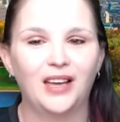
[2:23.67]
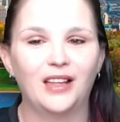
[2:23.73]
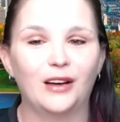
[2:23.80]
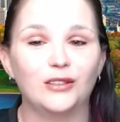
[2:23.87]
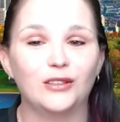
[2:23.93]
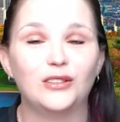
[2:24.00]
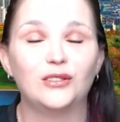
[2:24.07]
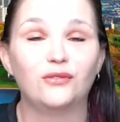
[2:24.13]

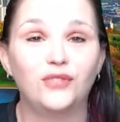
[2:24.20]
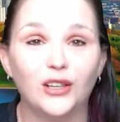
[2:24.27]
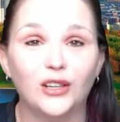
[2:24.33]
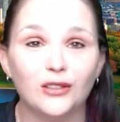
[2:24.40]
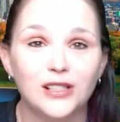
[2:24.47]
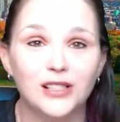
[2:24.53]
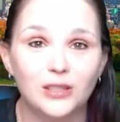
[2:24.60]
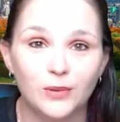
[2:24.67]
That was
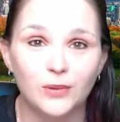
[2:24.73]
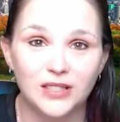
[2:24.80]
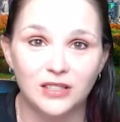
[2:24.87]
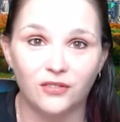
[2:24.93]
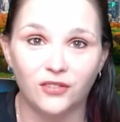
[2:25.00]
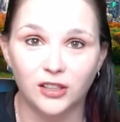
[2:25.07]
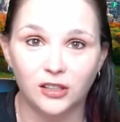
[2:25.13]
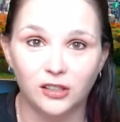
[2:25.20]
very
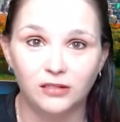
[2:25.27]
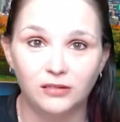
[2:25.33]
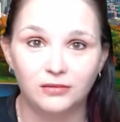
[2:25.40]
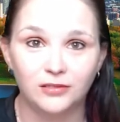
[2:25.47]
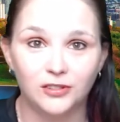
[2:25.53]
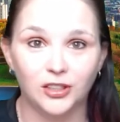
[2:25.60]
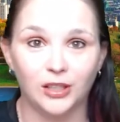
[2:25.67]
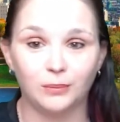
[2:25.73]
specific,
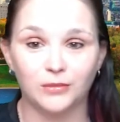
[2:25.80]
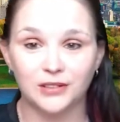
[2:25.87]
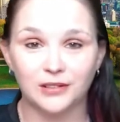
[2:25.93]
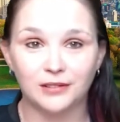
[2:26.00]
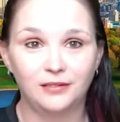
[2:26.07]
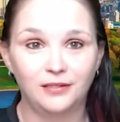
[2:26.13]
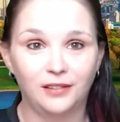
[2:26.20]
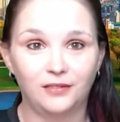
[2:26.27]
James.
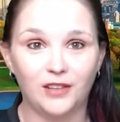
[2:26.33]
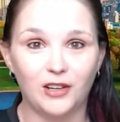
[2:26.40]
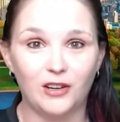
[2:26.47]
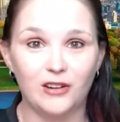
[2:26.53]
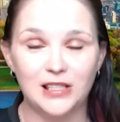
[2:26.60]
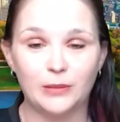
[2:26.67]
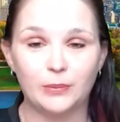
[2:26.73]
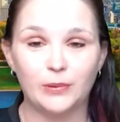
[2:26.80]

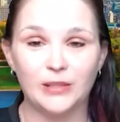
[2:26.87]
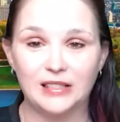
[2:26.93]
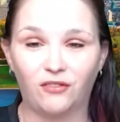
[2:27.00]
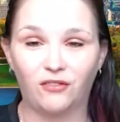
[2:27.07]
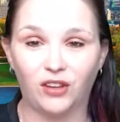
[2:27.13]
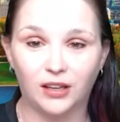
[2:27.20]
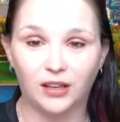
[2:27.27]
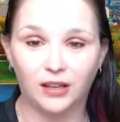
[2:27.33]
Very
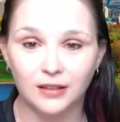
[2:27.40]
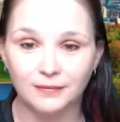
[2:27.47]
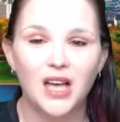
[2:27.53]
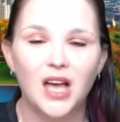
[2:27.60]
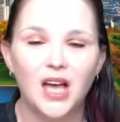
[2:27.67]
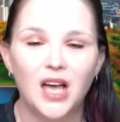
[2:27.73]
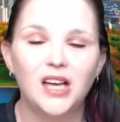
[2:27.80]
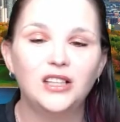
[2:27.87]
specific.
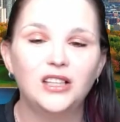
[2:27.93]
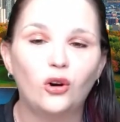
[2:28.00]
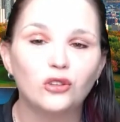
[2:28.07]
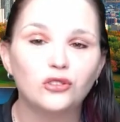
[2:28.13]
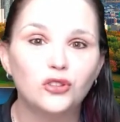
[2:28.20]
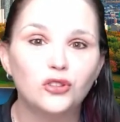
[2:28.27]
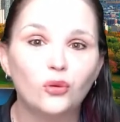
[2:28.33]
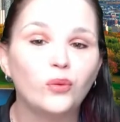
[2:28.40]
He
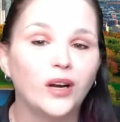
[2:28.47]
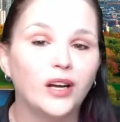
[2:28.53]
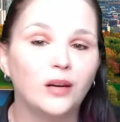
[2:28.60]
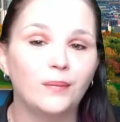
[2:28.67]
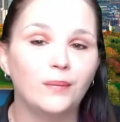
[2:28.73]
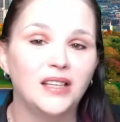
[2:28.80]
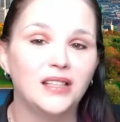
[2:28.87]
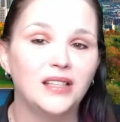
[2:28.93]
also
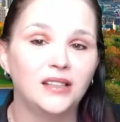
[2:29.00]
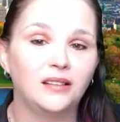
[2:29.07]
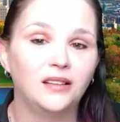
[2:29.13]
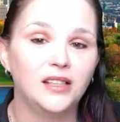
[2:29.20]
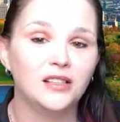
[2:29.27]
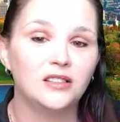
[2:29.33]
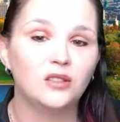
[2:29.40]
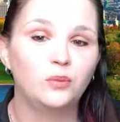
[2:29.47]
recommended
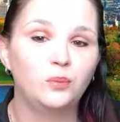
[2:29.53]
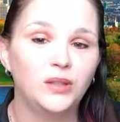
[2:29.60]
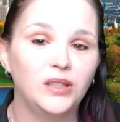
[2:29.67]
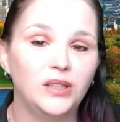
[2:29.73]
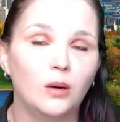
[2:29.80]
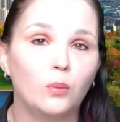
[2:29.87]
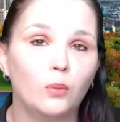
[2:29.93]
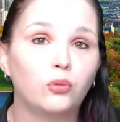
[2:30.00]
it to
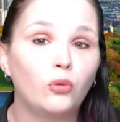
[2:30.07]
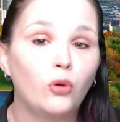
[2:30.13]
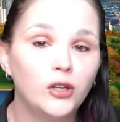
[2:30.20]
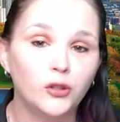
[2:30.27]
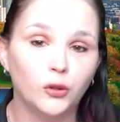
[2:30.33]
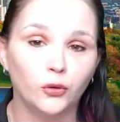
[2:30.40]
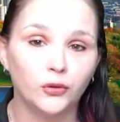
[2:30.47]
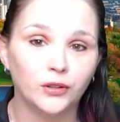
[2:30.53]
be
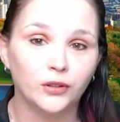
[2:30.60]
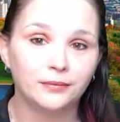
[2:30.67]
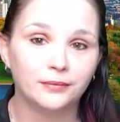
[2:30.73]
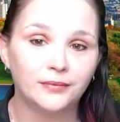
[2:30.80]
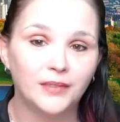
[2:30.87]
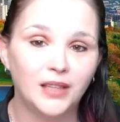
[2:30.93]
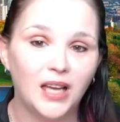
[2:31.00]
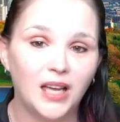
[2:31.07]
boiled
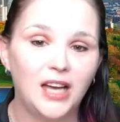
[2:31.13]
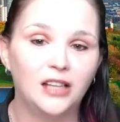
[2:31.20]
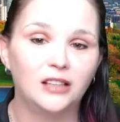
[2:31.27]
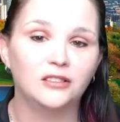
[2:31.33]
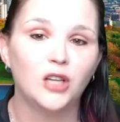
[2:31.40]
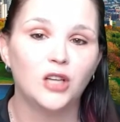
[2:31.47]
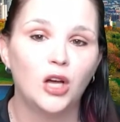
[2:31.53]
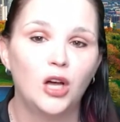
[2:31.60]

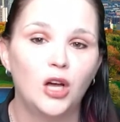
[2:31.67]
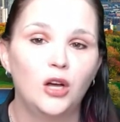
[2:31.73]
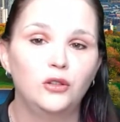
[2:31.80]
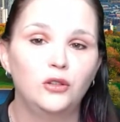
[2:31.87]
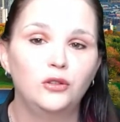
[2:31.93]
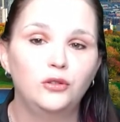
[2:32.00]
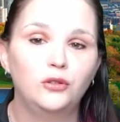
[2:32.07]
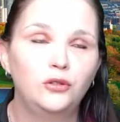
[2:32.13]
and
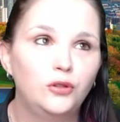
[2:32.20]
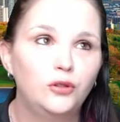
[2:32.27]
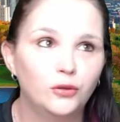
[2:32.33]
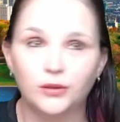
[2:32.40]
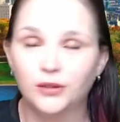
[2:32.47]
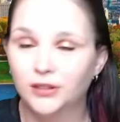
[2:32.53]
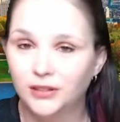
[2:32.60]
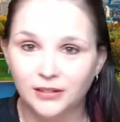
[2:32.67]

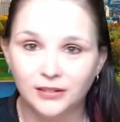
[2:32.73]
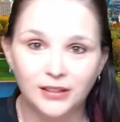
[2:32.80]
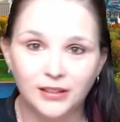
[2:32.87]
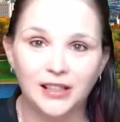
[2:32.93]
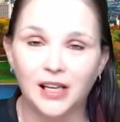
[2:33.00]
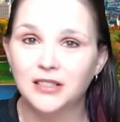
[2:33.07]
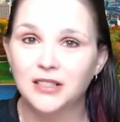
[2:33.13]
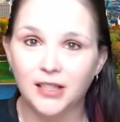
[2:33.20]
used,
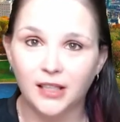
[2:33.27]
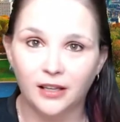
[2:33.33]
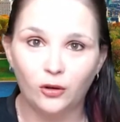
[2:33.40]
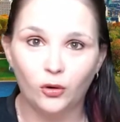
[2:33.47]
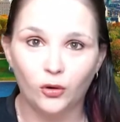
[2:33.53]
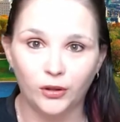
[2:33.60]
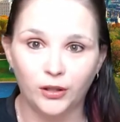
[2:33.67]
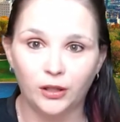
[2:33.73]
like I
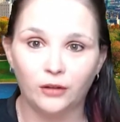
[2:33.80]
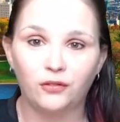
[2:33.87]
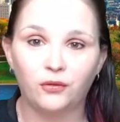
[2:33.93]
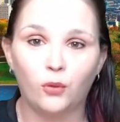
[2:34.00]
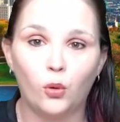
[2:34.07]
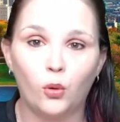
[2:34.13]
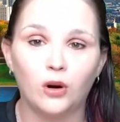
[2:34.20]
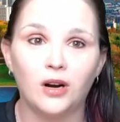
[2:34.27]
said earlier,
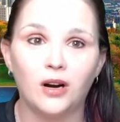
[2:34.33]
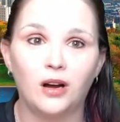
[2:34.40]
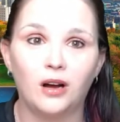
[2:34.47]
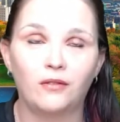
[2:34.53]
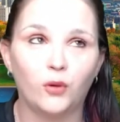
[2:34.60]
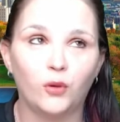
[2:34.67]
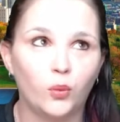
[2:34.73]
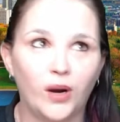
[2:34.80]
for a
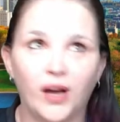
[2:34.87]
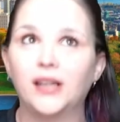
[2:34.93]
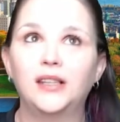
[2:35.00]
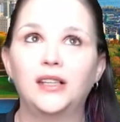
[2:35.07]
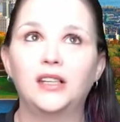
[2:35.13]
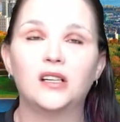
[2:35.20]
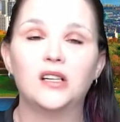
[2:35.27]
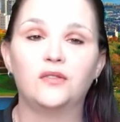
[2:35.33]

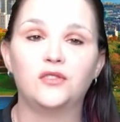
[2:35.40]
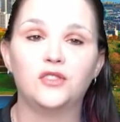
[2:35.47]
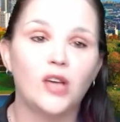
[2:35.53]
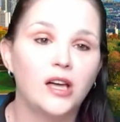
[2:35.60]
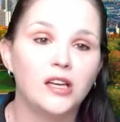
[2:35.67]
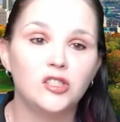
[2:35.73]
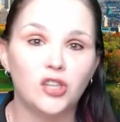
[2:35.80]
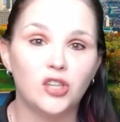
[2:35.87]
variety of
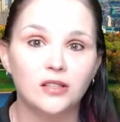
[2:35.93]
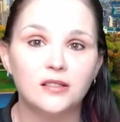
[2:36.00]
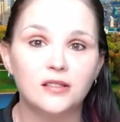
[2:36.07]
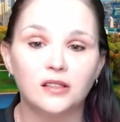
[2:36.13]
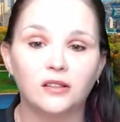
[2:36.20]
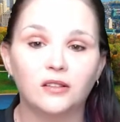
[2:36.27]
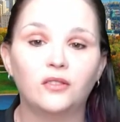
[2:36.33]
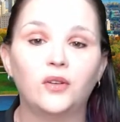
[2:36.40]

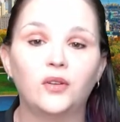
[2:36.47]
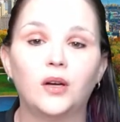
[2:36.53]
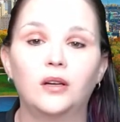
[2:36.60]
digestive